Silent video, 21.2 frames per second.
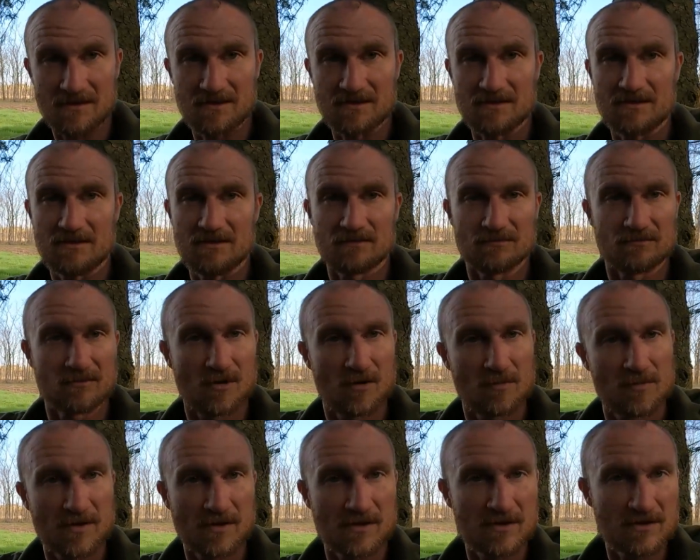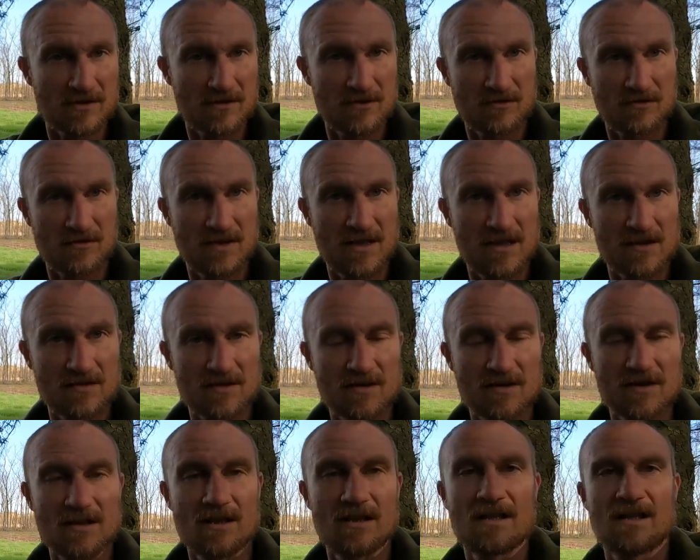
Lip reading: Your ropes are going to stretch,